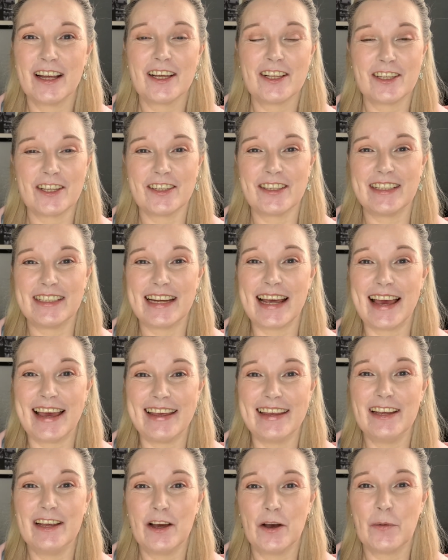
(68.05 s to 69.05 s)
So
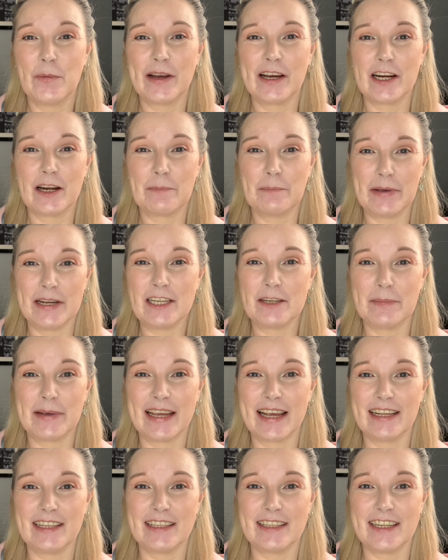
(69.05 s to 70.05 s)
today we're going to pit them
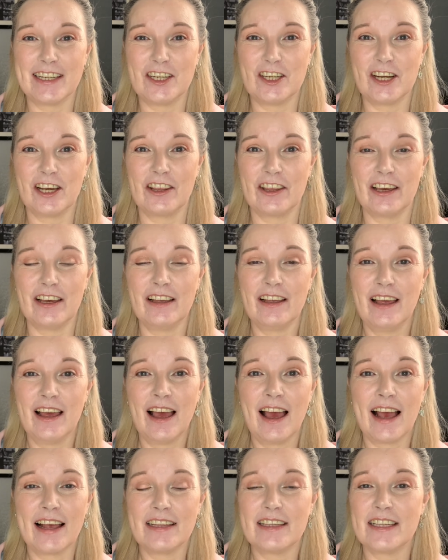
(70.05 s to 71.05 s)
against each other
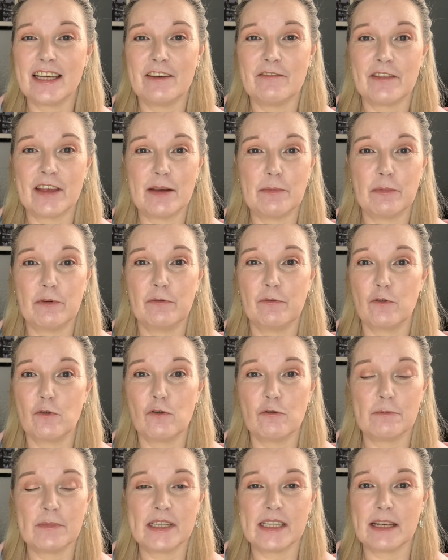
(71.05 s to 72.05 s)
and see if they
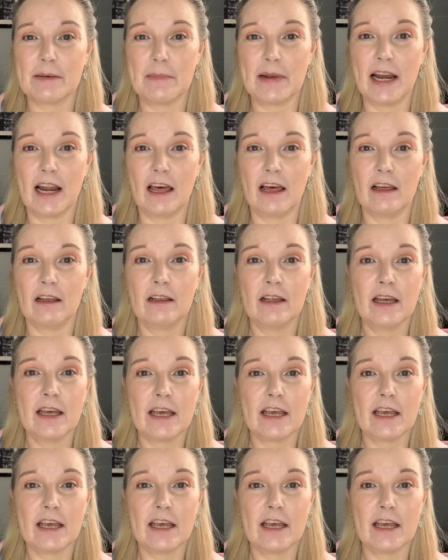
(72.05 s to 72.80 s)
perform similar,